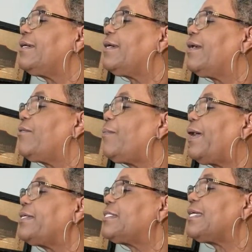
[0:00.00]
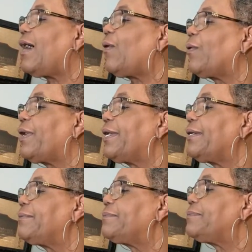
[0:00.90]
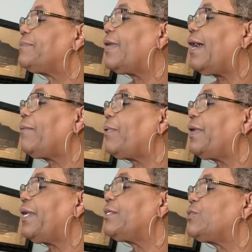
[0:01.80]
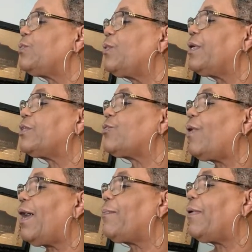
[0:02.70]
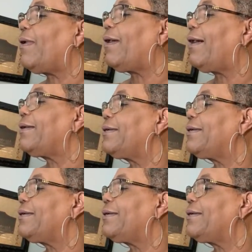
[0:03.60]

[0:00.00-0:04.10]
Everybody's talking. I'm planning to win a tripod.